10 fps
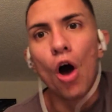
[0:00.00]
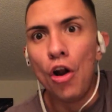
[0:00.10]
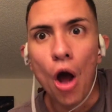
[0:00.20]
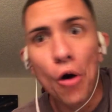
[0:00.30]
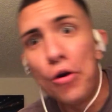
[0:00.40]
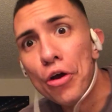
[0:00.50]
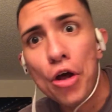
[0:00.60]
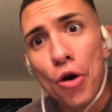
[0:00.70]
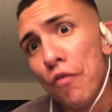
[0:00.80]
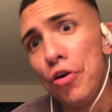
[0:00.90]
on how to
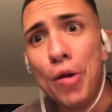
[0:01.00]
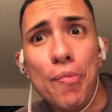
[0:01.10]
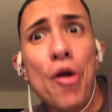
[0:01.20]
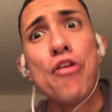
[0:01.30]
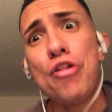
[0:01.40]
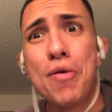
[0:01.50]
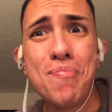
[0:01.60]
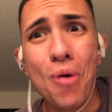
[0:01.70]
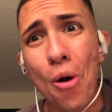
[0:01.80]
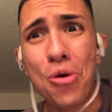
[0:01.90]
get over the person
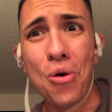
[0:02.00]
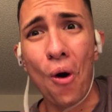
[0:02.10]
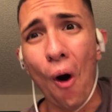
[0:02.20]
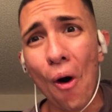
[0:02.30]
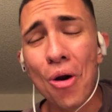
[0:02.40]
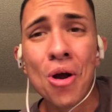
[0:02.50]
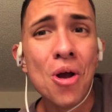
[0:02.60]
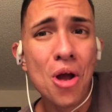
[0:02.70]
that broke your heart